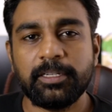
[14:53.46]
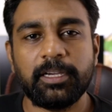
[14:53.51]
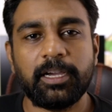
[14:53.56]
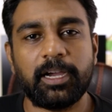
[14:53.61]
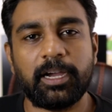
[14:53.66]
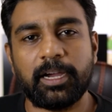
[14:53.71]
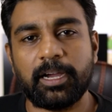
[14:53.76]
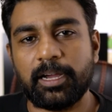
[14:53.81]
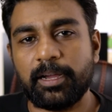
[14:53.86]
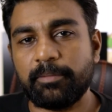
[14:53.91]

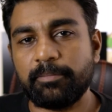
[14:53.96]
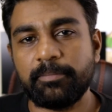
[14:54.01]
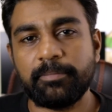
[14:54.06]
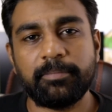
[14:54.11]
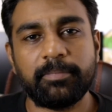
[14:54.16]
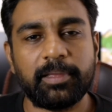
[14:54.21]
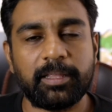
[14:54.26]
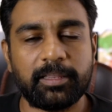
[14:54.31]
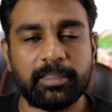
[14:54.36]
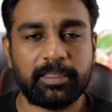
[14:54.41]

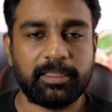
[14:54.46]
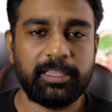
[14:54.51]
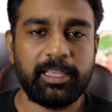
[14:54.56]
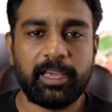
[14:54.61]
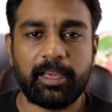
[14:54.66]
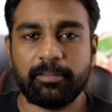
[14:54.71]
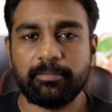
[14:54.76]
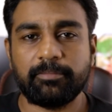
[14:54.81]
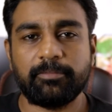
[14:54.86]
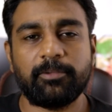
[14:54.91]
And
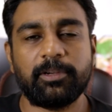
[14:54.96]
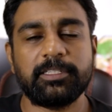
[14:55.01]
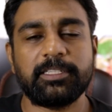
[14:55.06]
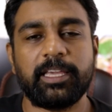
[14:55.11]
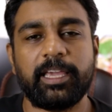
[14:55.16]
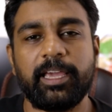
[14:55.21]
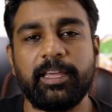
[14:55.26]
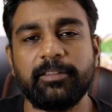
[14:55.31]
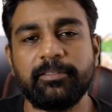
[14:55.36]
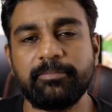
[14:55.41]
yeah, once
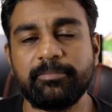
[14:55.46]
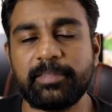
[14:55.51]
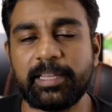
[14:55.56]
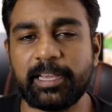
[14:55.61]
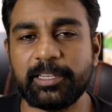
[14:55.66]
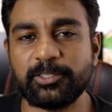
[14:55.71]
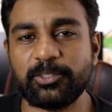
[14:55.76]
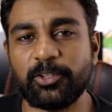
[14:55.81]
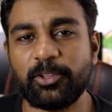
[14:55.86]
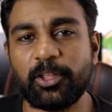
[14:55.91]
again,
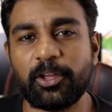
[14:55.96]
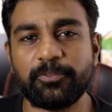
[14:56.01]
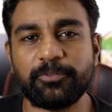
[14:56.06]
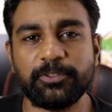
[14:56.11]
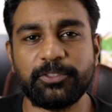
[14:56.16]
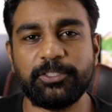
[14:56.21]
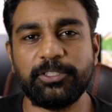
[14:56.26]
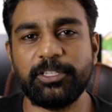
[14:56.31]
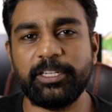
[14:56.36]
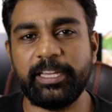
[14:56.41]
thanks a lot for
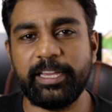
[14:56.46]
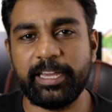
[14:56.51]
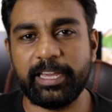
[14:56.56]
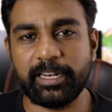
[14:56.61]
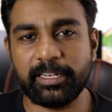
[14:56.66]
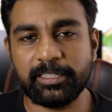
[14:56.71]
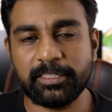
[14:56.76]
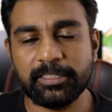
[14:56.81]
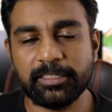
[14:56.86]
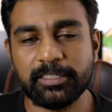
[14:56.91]
tuning
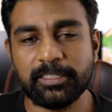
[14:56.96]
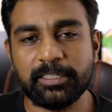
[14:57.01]
in,